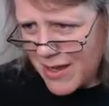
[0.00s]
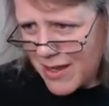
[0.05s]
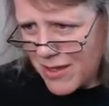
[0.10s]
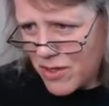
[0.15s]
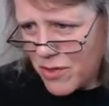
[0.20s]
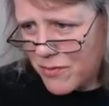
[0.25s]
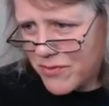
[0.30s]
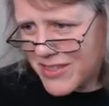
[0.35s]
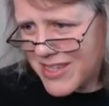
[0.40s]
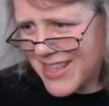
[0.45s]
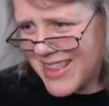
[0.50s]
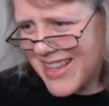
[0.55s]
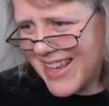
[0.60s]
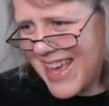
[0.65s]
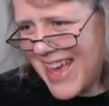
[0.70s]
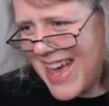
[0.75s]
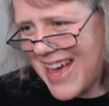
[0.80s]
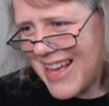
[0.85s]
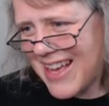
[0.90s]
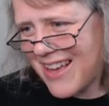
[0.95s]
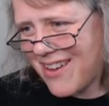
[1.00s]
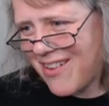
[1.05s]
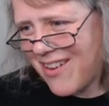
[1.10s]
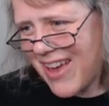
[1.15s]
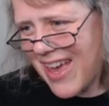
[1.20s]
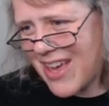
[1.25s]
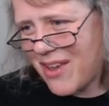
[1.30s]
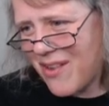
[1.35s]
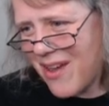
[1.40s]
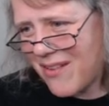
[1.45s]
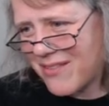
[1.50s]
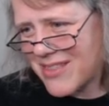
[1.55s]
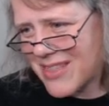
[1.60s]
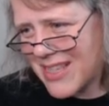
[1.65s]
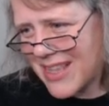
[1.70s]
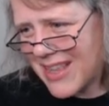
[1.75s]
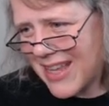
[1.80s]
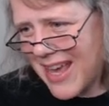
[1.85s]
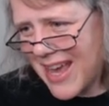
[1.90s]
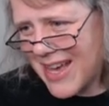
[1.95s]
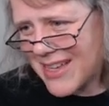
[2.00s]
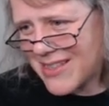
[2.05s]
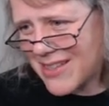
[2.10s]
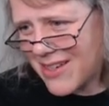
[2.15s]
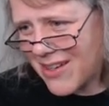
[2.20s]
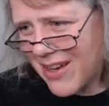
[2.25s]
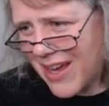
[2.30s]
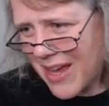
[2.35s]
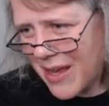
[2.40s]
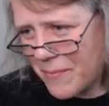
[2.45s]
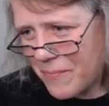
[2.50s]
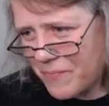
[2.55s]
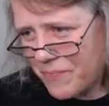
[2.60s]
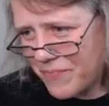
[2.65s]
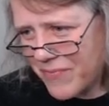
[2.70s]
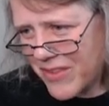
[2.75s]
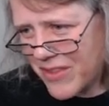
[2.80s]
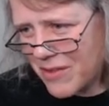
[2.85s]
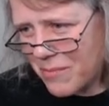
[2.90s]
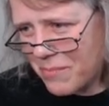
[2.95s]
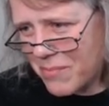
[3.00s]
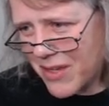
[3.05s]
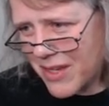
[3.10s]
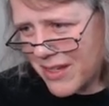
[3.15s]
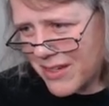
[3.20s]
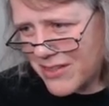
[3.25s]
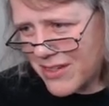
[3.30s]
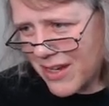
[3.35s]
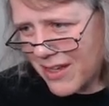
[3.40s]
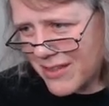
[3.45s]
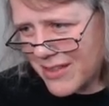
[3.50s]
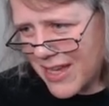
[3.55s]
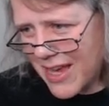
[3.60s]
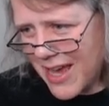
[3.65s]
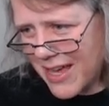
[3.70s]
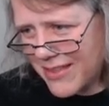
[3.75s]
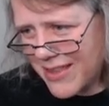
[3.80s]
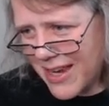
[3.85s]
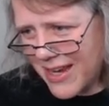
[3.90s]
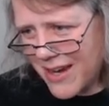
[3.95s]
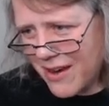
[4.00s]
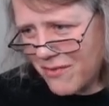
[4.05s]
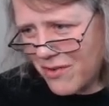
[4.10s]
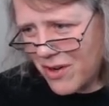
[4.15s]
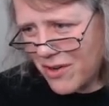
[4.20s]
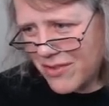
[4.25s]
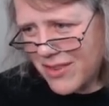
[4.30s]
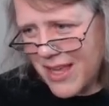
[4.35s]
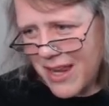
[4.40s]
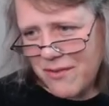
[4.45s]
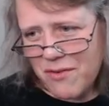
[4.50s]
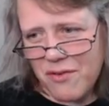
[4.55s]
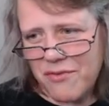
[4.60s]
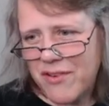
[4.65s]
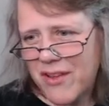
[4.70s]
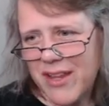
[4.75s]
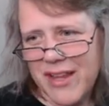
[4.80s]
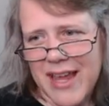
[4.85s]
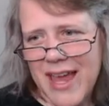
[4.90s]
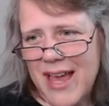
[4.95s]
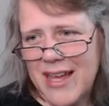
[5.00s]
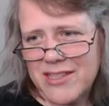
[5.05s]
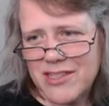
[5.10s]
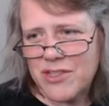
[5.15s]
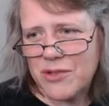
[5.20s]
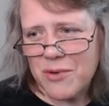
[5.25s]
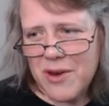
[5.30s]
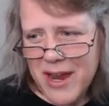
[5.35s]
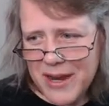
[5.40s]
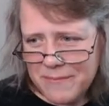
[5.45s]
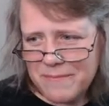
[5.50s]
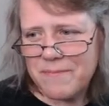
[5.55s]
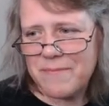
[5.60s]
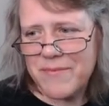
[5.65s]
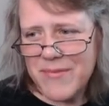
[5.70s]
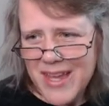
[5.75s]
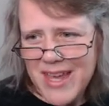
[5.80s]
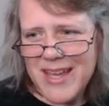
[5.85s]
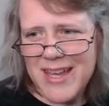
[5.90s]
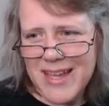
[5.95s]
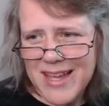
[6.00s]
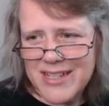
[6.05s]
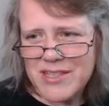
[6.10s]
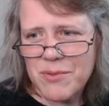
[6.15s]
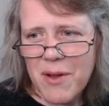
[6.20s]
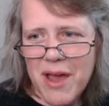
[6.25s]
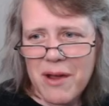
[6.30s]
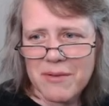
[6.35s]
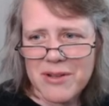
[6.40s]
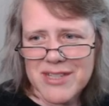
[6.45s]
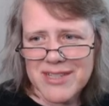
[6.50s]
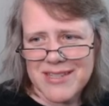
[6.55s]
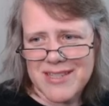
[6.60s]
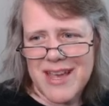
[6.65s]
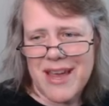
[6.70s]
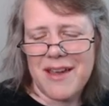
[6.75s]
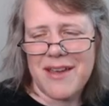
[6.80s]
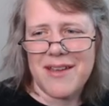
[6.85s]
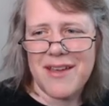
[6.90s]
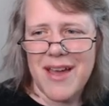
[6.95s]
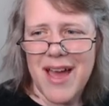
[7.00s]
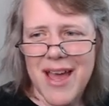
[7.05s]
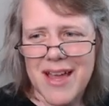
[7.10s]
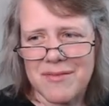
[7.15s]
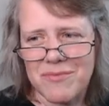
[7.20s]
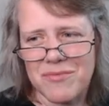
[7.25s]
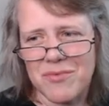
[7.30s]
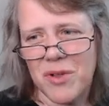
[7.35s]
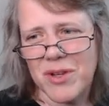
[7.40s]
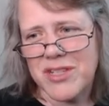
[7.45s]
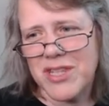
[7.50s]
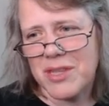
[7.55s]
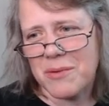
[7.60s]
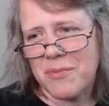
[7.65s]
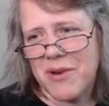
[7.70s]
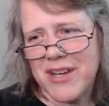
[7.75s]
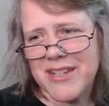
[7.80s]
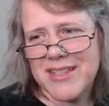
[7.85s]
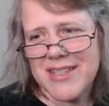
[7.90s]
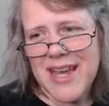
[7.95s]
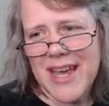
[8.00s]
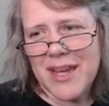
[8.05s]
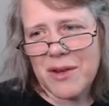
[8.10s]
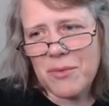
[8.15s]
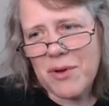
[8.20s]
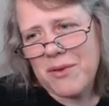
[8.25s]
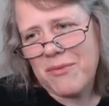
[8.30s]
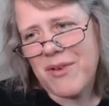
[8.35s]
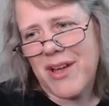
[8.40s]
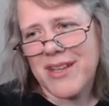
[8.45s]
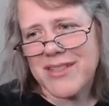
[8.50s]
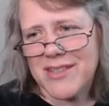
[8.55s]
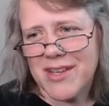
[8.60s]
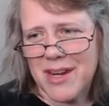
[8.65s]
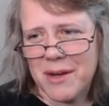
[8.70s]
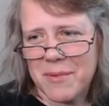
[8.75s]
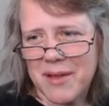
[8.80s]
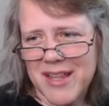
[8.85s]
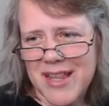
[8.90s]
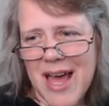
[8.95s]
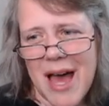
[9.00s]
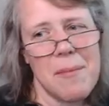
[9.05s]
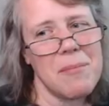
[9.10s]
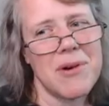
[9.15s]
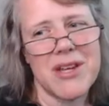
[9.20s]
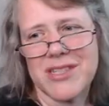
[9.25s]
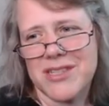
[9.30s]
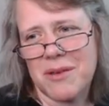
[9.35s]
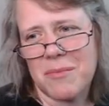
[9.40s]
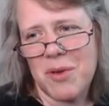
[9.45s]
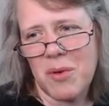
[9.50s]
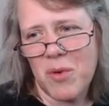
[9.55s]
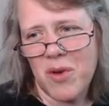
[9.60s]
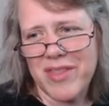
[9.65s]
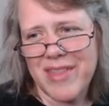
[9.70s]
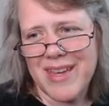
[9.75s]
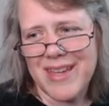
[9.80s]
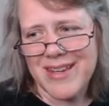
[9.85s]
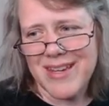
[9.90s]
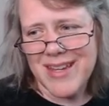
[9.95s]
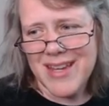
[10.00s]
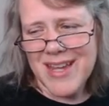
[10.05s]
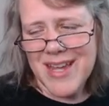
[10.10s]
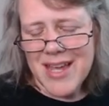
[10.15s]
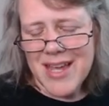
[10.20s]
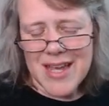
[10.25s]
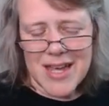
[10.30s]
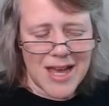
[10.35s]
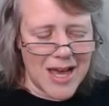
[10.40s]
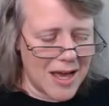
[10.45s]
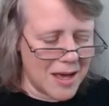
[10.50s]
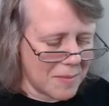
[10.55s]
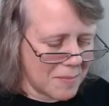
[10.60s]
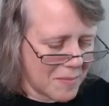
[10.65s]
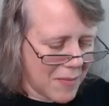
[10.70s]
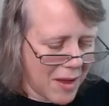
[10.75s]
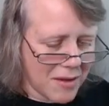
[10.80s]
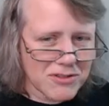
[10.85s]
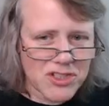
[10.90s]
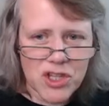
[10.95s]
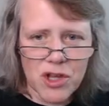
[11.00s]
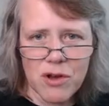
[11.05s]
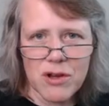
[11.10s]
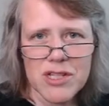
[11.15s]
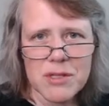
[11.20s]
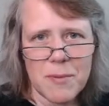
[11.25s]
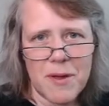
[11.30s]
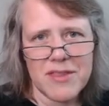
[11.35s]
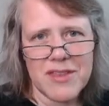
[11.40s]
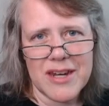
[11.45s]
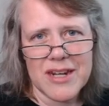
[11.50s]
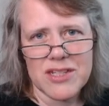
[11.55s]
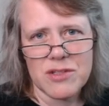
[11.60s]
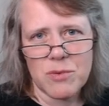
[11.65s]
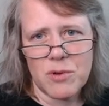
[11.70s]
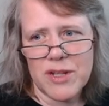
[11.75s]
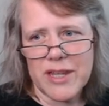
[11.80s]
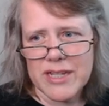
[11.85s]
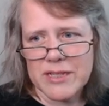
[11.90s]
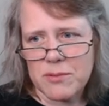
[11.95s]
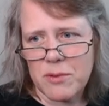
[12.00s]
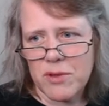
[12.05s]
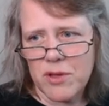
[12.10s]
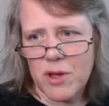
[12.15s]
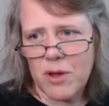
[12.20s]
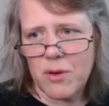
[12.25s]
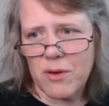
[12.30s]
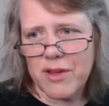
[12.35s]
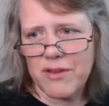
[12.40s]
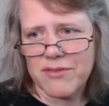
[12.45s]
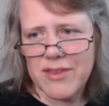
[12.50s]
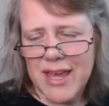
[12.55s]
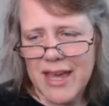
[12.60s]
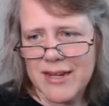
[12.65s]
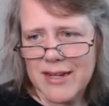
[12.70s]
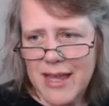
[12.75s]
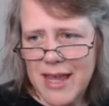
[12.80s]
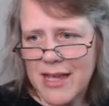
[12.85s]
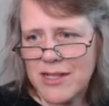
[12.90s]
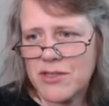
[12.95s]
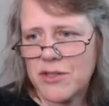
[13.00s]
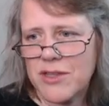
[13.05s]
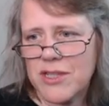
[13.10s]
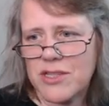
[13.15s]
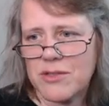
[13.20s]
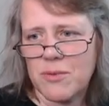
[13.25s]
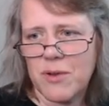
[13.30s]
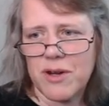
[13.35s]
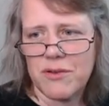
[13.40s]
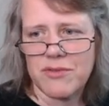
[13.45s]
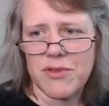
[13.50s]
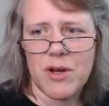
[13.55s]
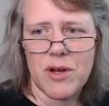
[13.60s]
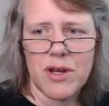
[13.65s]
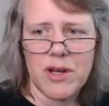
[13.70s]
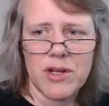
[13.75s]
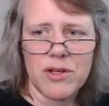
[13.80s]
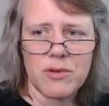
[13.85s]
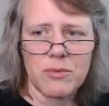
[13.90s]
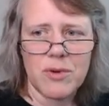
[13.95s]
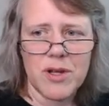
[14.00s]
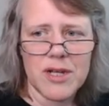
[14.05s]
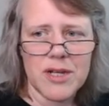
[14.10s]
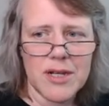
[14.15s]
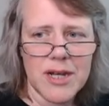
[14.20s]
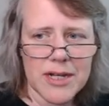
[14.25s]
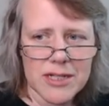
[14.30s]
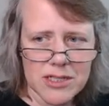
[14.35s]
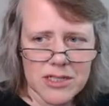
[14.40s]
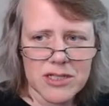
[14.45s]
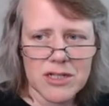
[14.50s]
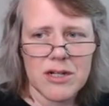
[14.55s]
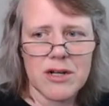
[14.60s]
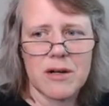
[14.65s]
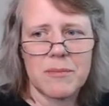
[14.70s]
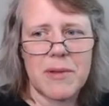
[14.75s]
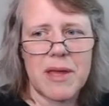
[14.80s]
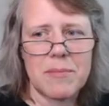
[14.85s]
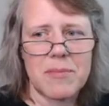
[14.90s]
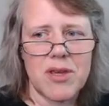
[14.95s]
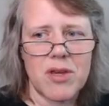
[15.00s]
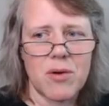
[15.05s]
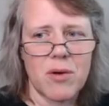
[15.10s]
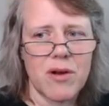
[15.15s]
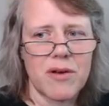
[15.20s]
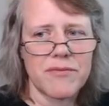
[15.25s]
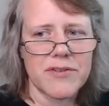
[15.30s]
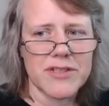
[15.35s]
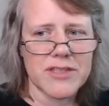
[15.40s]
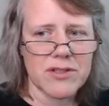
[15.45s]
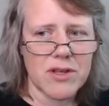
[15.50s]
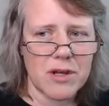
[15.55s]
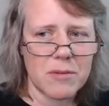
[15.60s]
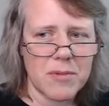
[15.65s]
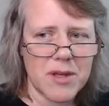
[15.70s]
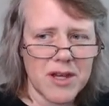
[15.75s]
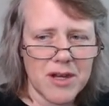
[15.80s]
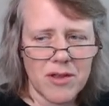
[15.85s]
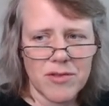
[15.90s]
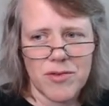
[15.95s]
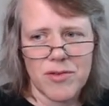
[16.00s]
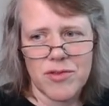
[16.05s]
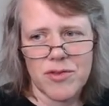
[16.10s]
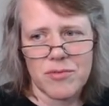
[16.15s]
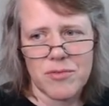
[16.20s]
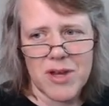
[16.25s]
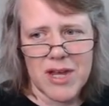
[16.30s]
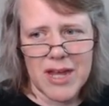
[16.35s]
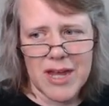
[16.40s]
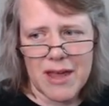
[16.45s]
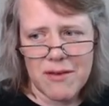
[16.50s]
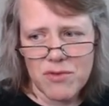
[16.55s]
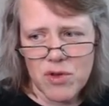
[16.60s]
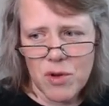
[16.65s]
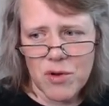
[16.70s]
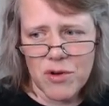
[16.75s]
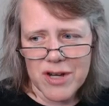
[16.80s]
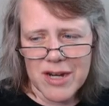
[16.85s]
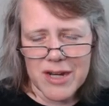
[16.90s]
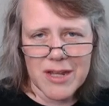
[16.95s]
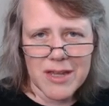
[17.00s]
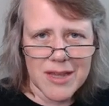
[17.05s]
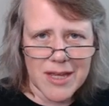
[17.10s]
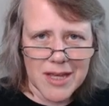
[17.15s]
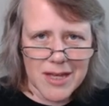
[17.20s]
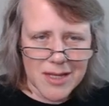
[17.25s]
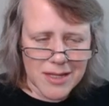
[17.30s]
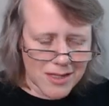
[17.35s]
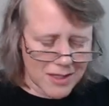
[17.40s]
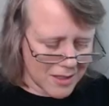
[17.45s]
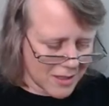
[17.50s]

You've seen the cast. Oh, okay, you haven't seen the cast. Okay, it's a Big Child. Yeah, they never they never fail a cast. You're right. That's why I was I I looked at the price tag and went, well, it's gonna be a lot, but it's gonna be worth it. Um, I was curious about the next World Expo though. If they had to cancel this one, if they're going to do one next year maybe, or if it's going to be another three. Have you anything?